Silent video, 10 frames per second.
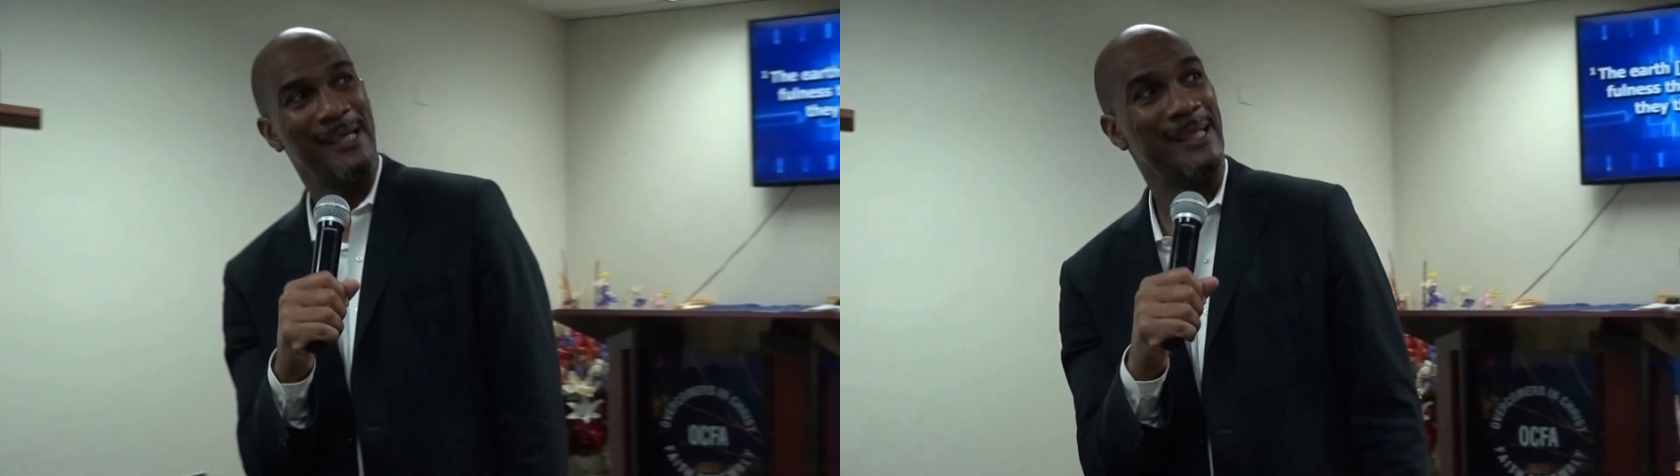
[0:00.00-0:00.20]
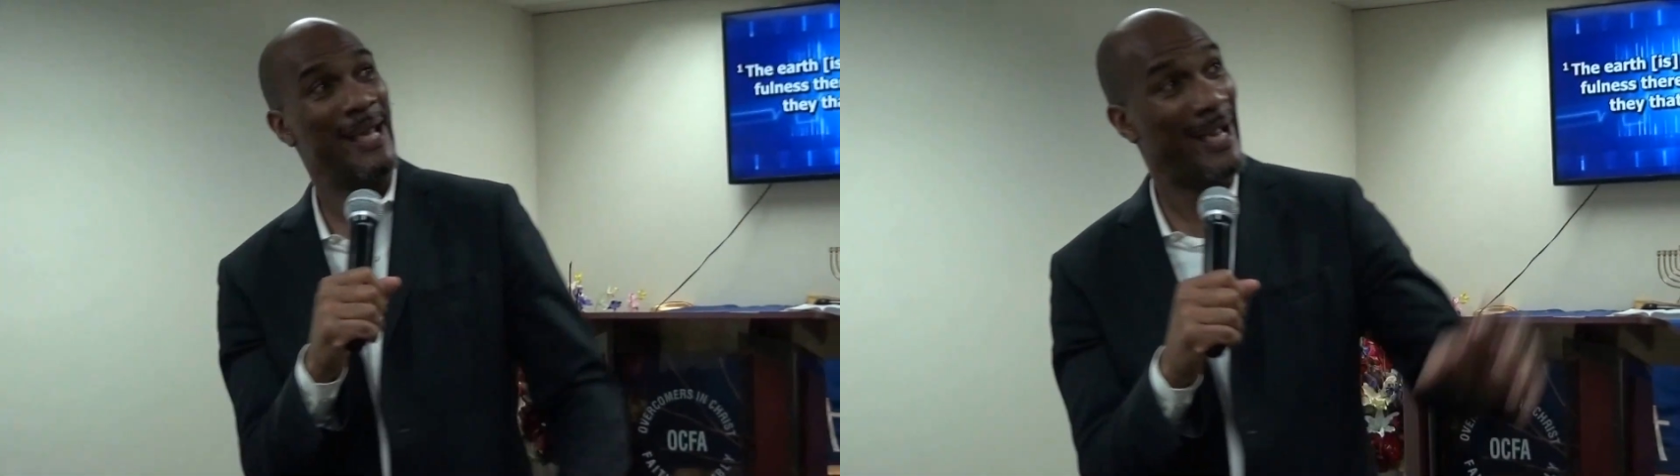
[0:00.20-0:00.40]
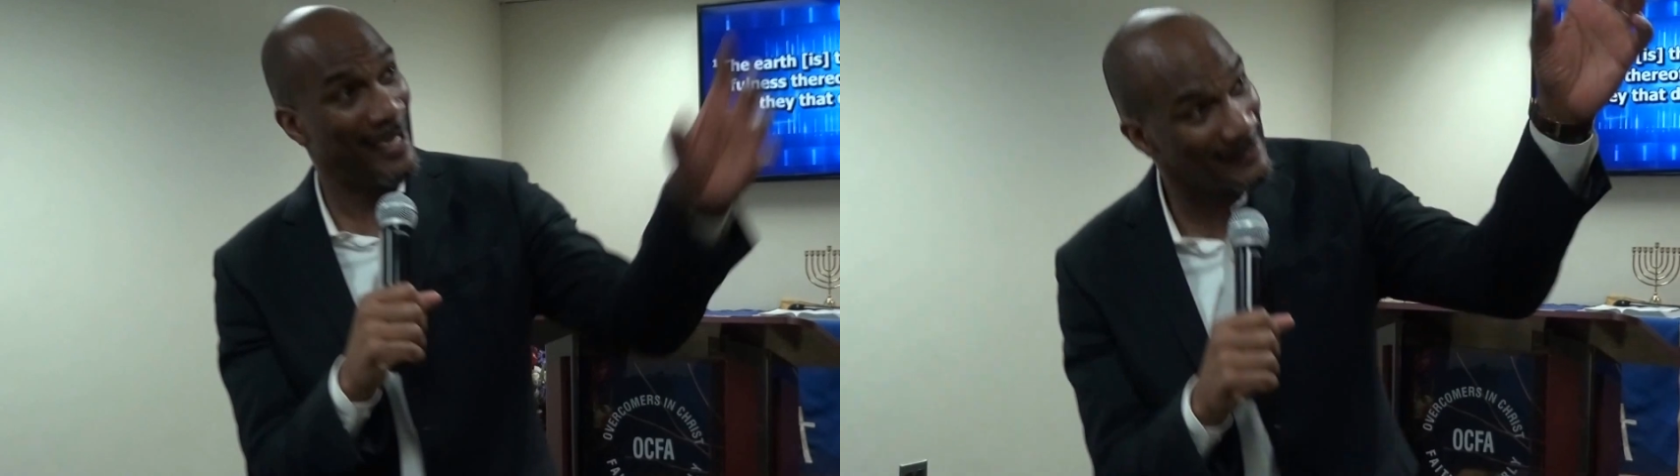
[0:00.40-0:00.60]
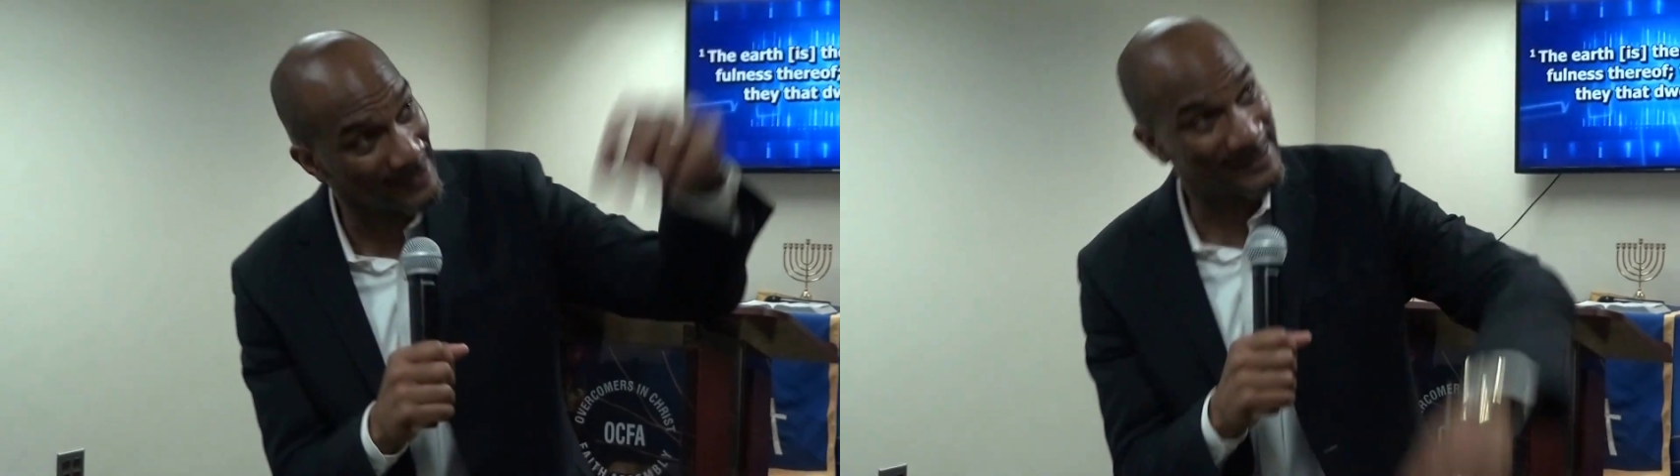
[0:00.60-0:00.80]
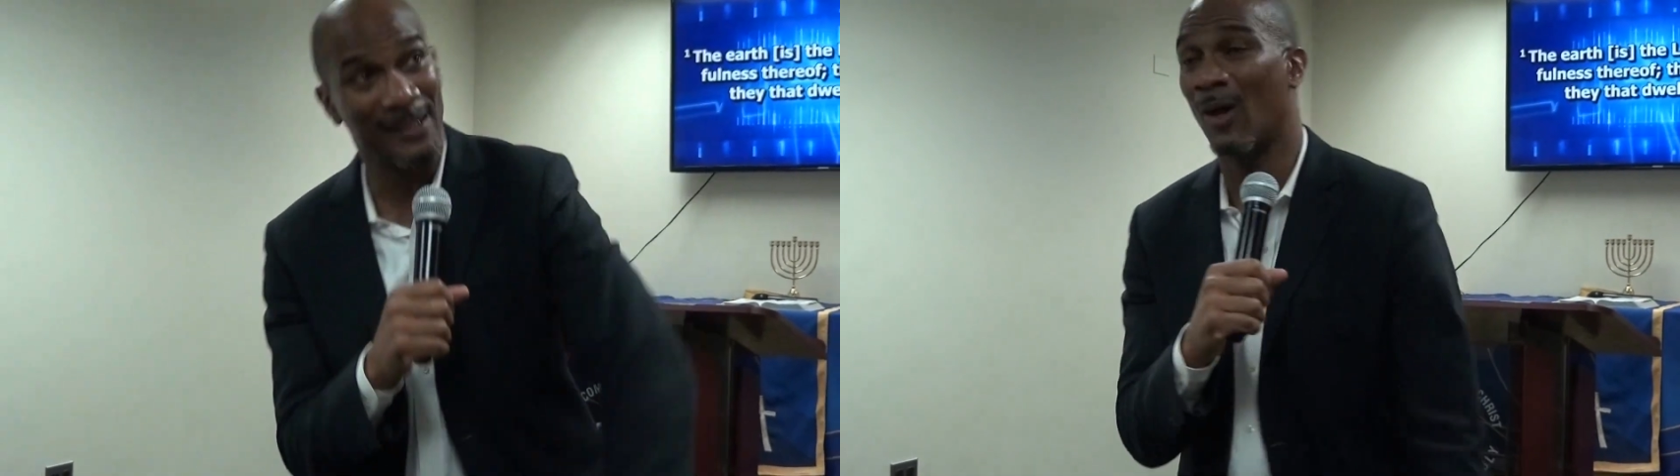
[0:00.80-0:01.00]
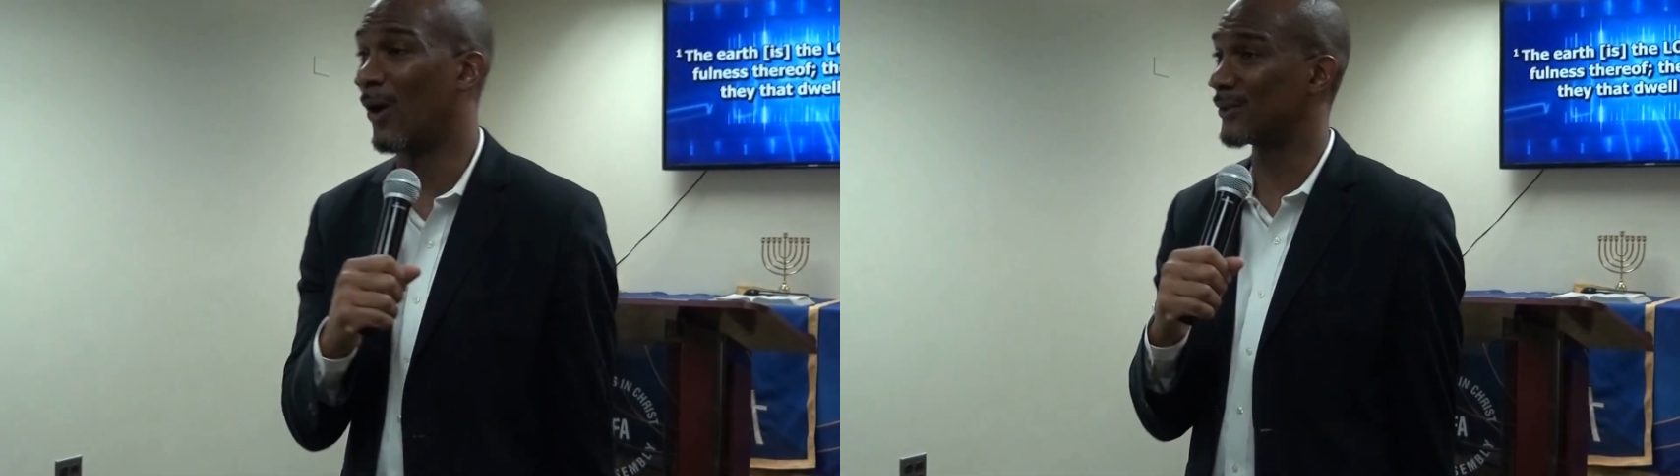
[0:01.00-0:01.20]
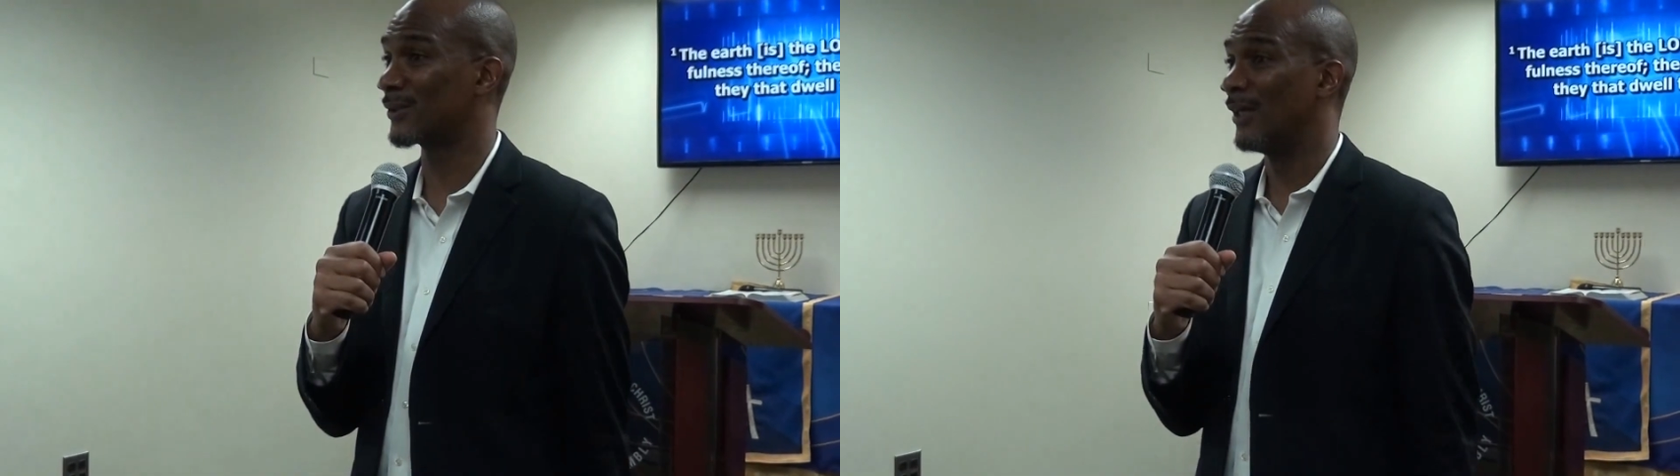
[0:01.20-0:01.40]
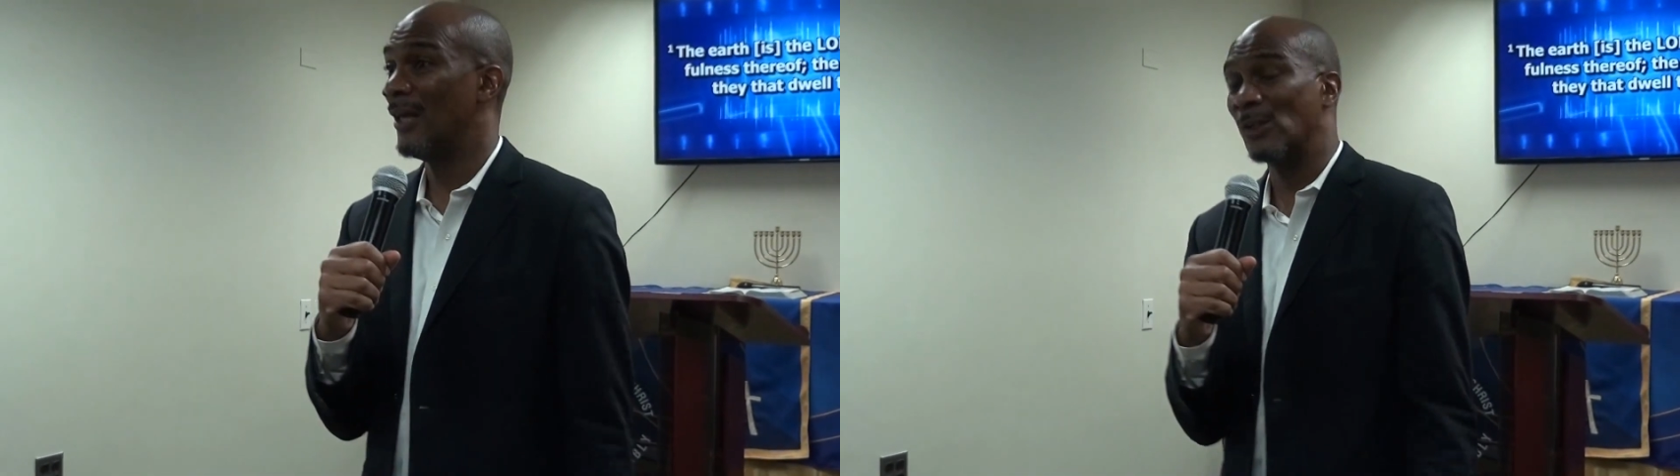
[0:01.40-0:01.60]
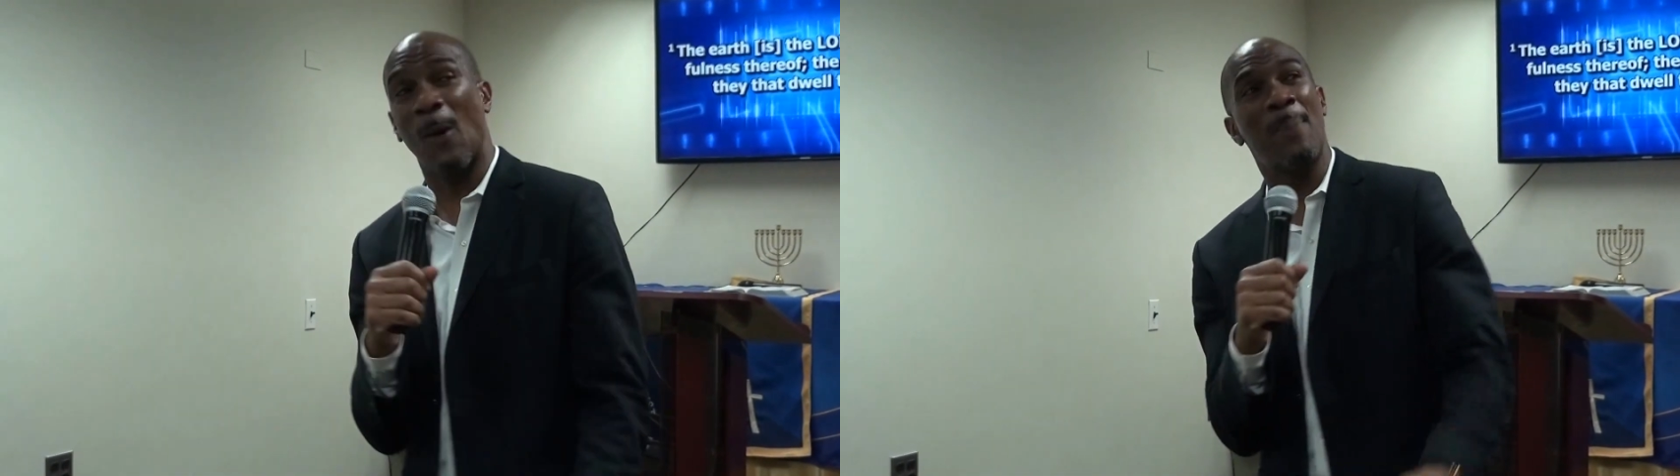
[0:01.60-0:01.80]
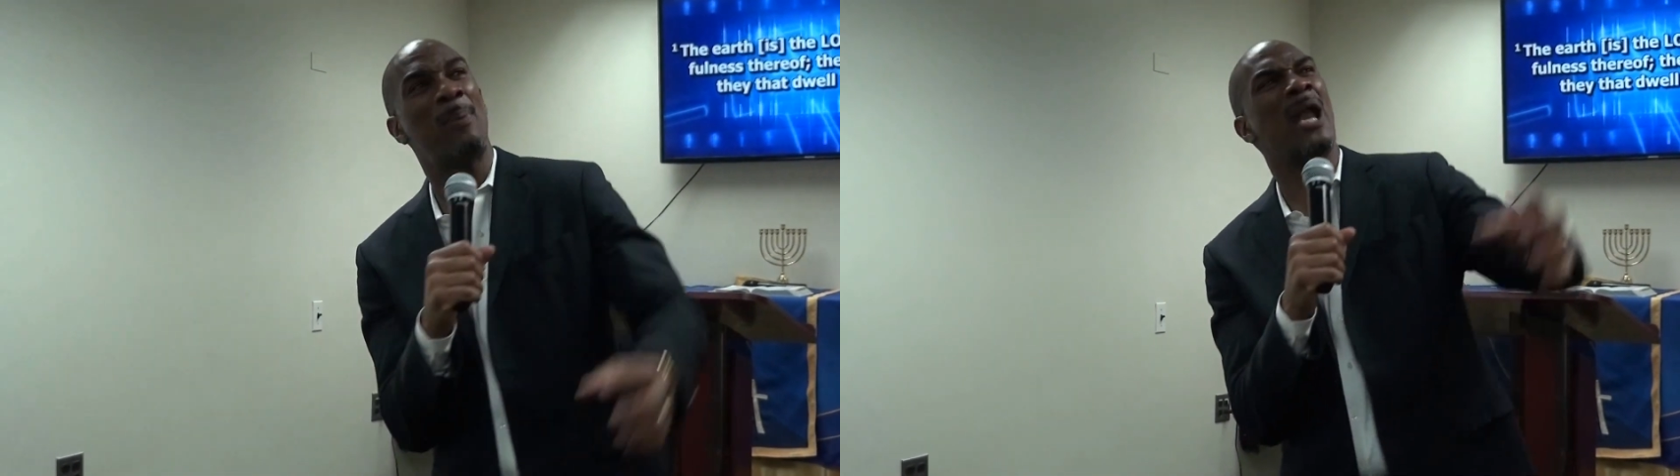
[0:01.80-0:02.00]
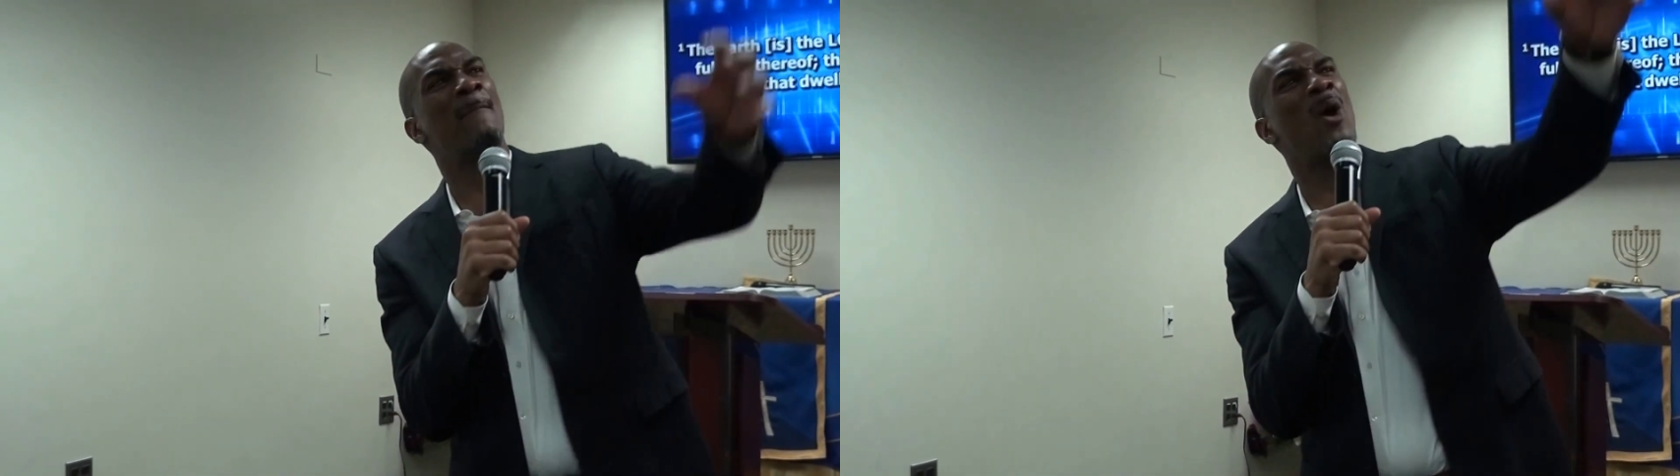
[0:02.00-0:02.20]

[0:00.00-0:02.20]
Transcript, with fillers: The earth is the Lord's some people are